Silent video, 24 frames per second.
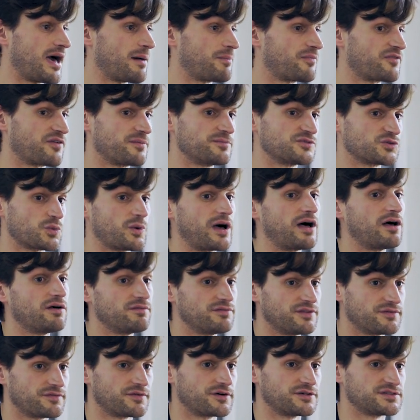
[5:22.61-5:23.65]
up from
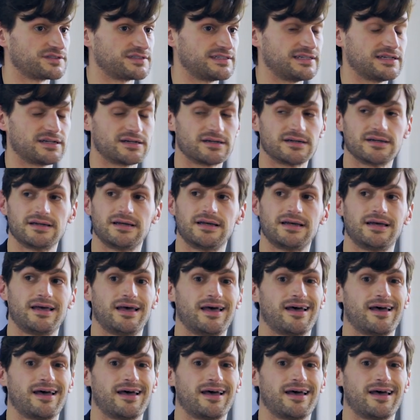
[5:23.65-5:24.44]
12 the first year,